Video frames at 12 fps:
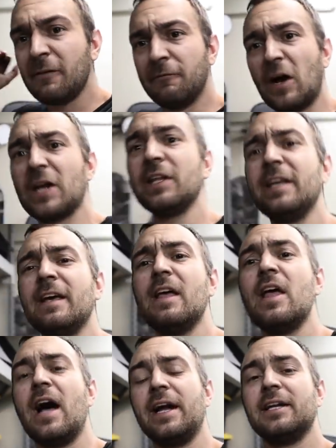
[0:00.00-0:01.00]
Finally,
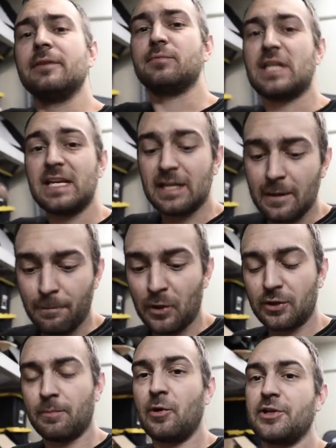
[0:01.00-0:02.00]
I ended up taking
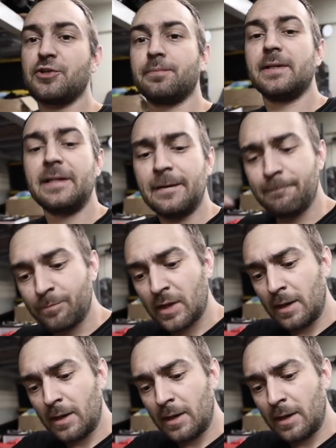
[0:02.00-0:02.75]
apart the pressure plate,